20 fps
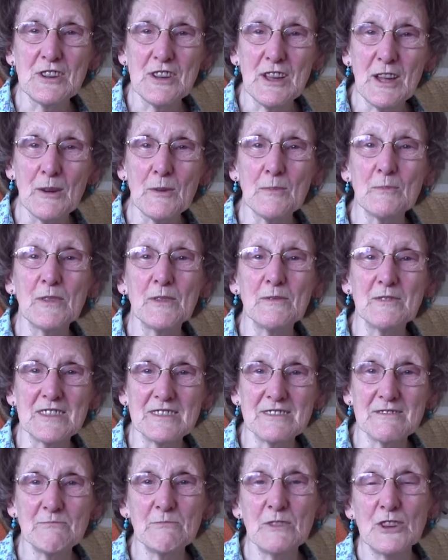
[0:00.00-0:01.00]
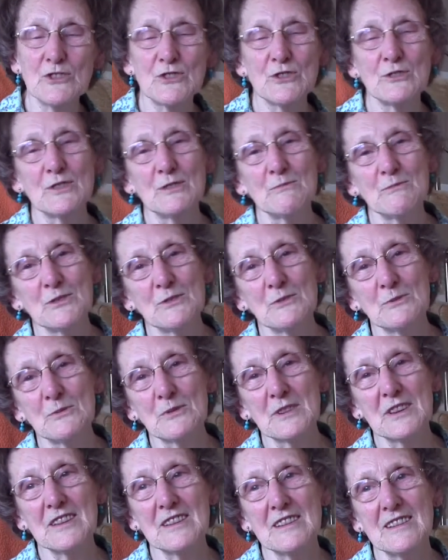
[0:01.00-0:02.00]
to help him and make sure he was
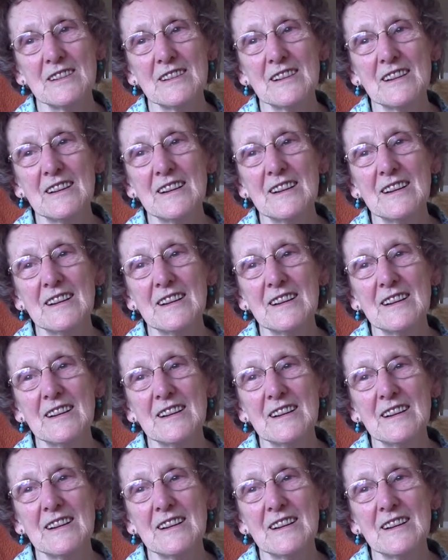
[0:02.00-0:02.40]
okay.